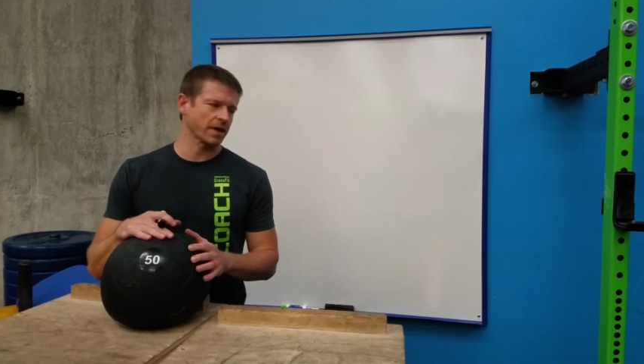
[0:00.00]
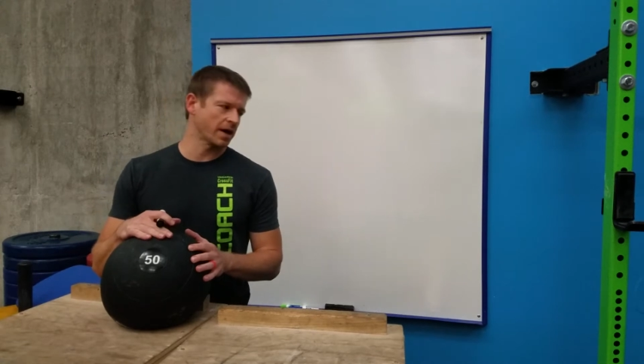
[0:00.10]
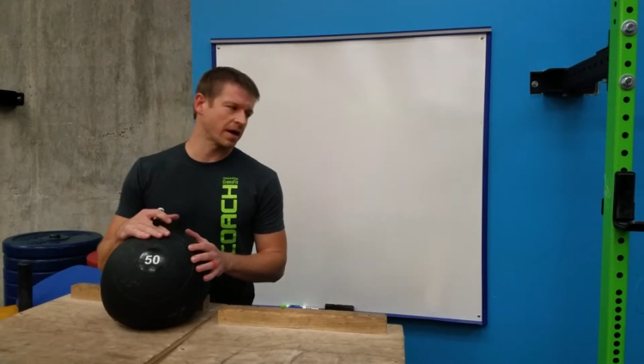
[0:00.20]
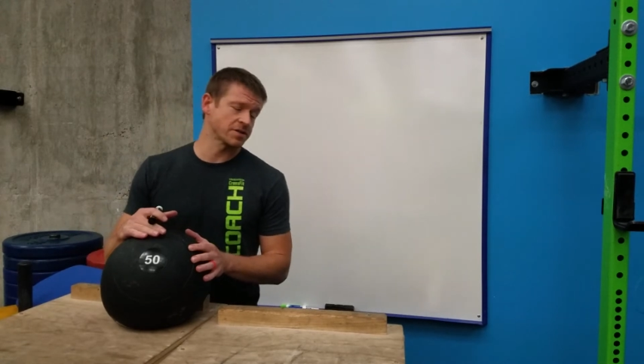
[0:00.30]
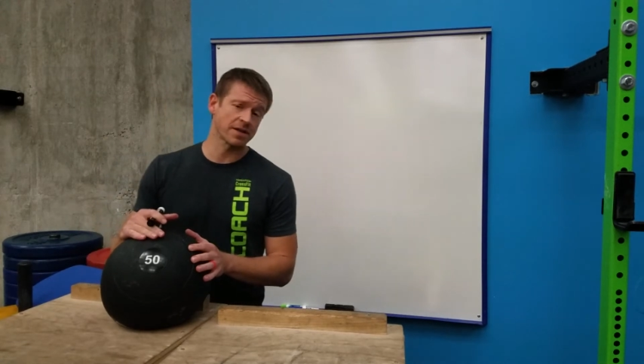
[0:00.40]

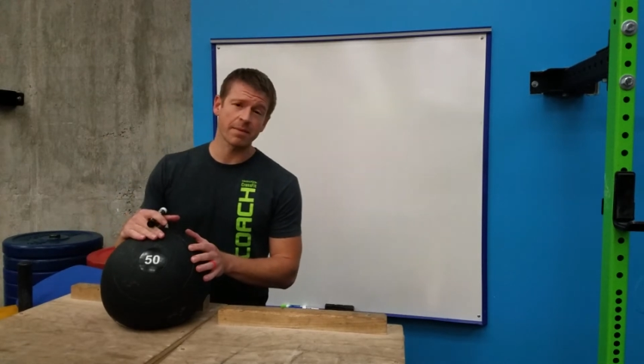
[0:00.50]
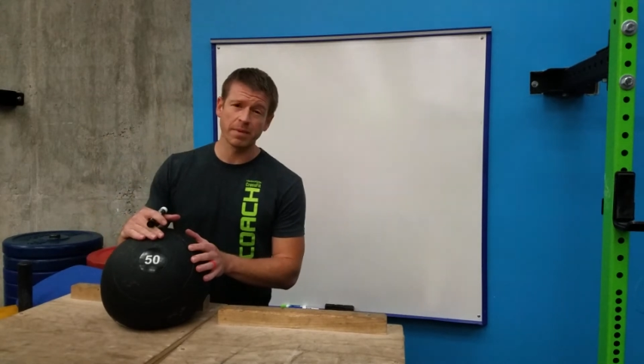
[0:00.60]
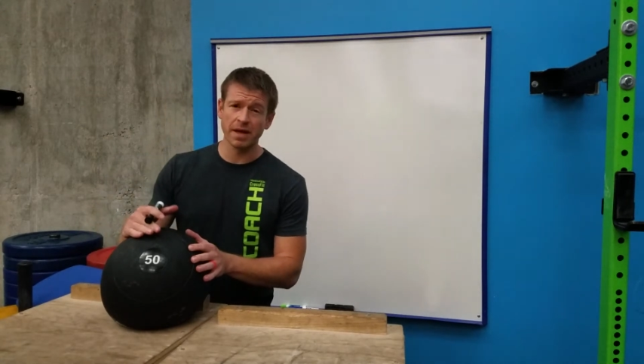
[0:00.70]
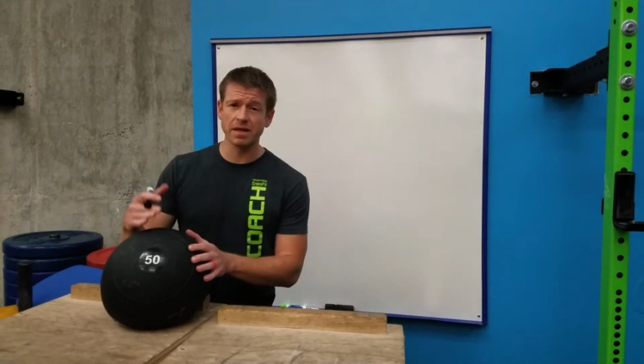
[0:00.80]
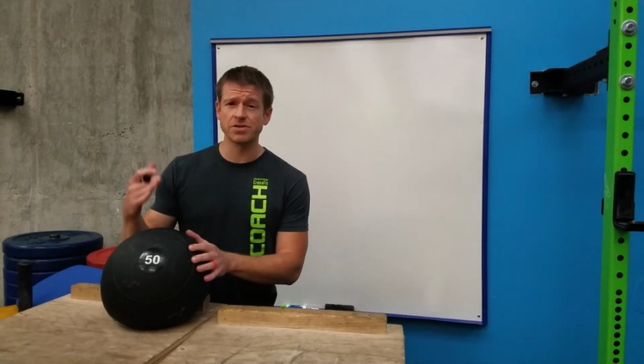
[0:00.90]
So that
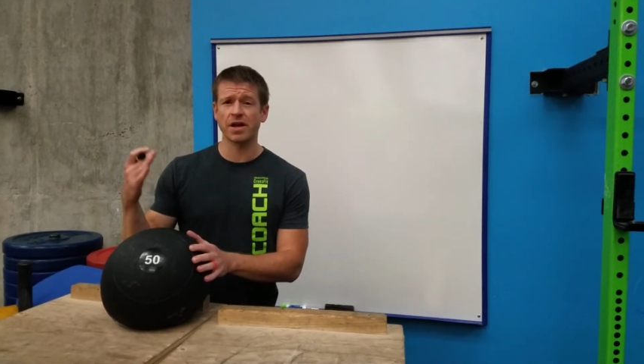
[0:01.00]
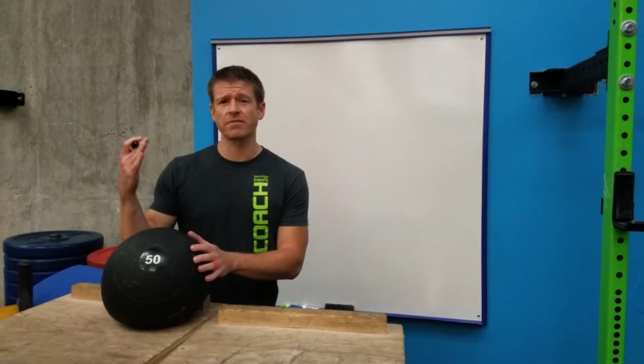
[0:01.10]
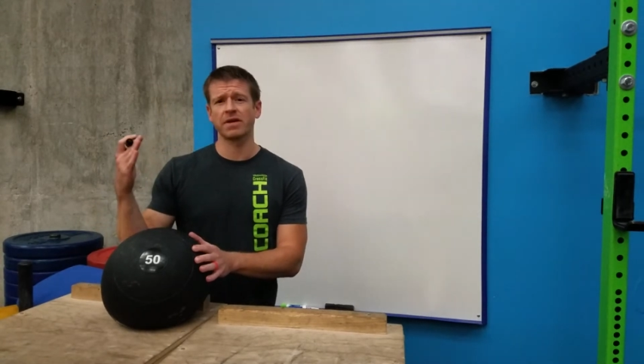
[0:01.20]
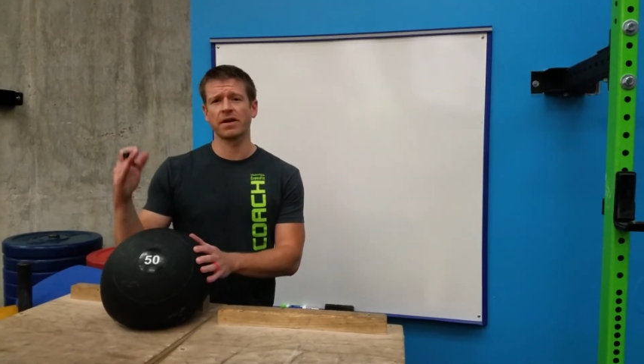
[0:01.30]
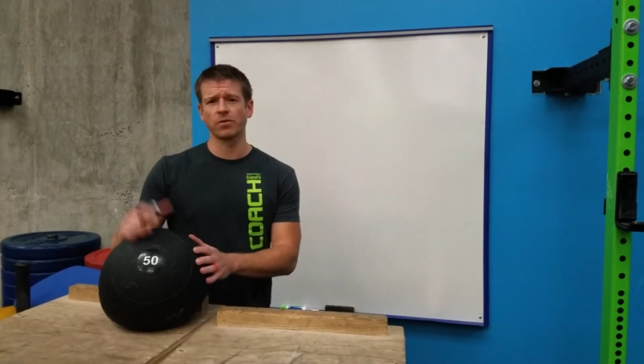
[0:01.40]
means you
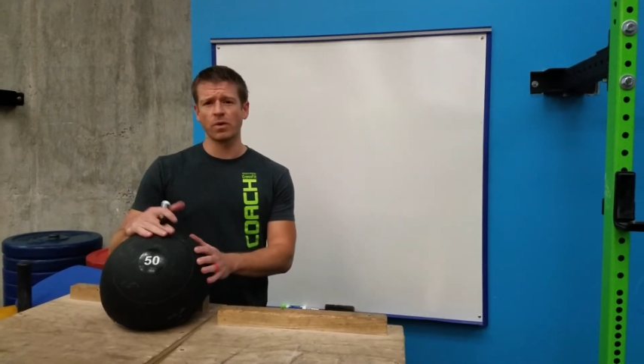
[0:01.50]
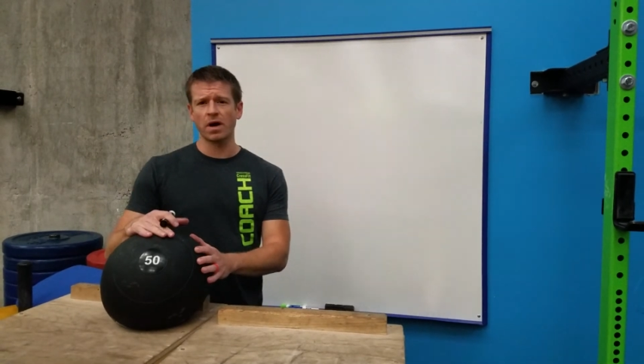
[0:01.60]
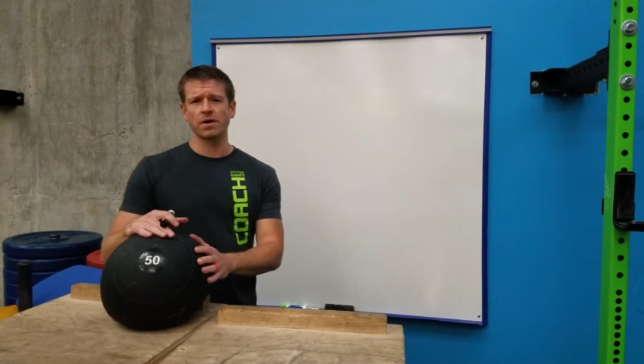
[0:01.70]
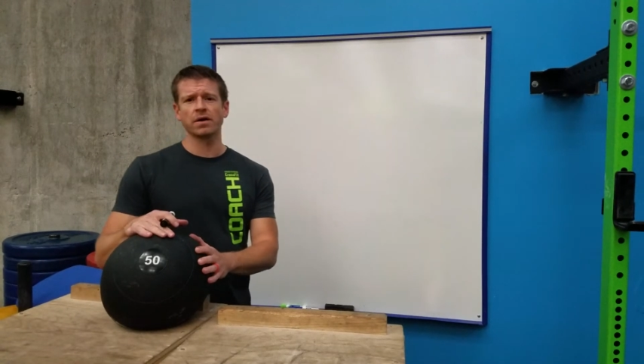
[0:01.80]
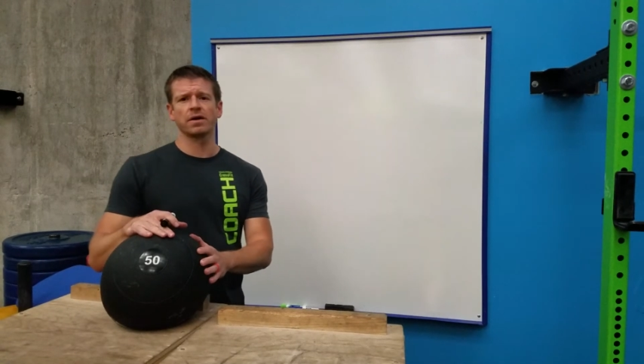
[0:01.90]
have to get
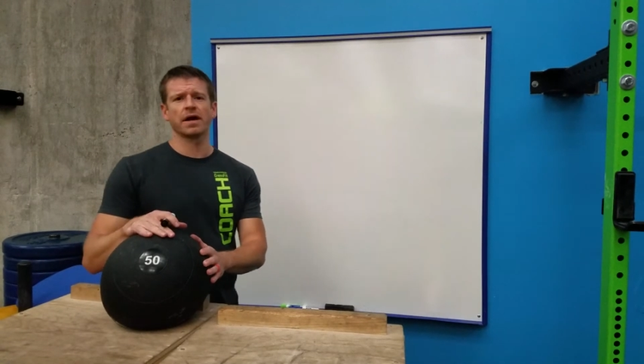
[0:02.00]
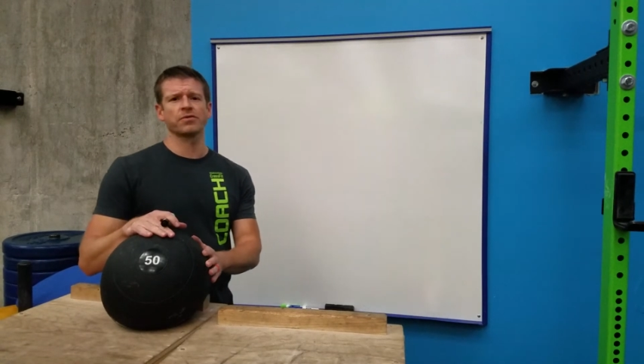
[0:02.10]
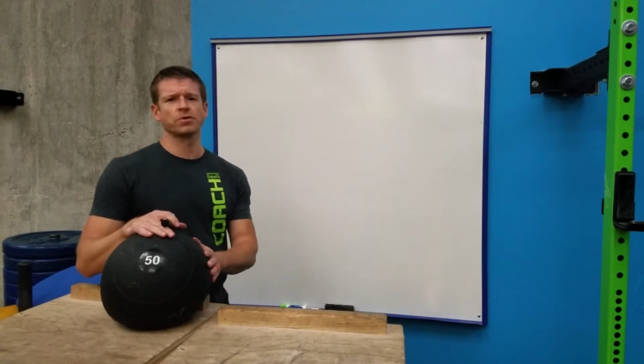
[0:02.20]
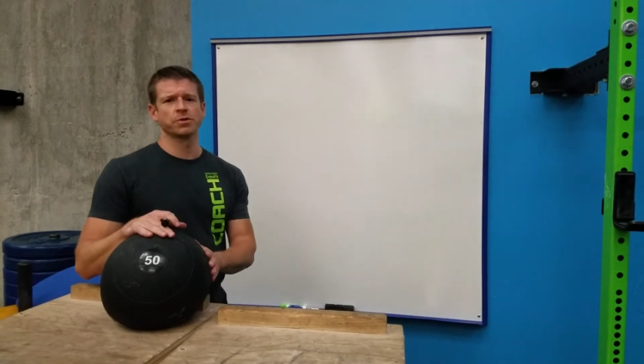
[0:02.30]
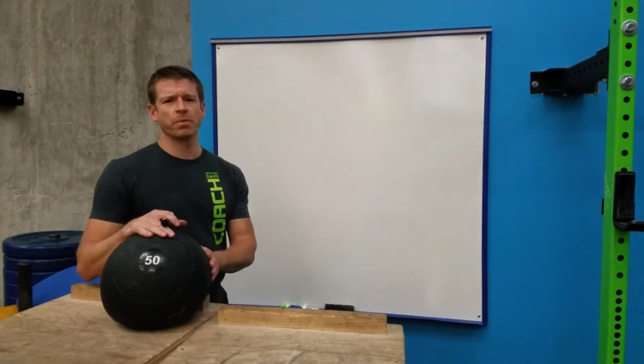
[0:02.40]
underwater, you have
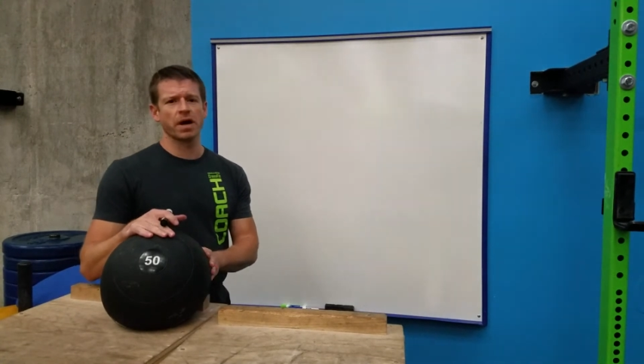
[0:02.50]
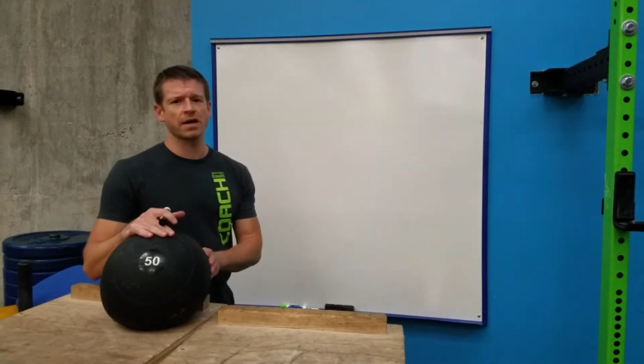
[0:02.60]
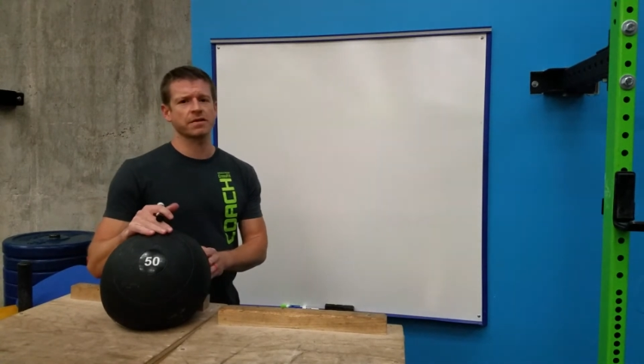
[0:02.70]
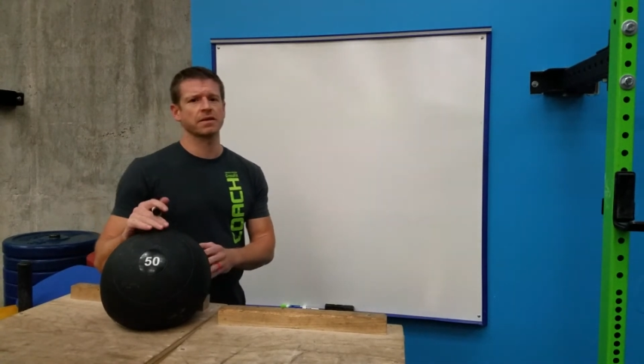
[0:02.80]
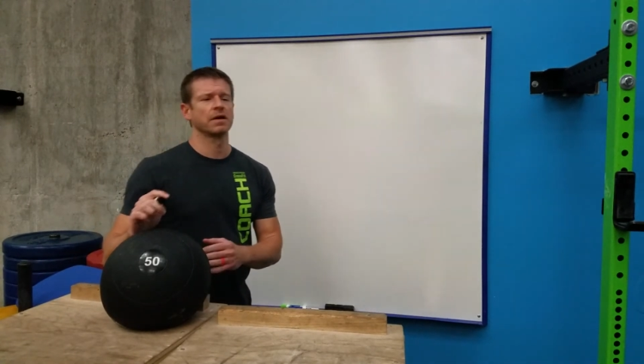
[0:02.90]
to hold your breath,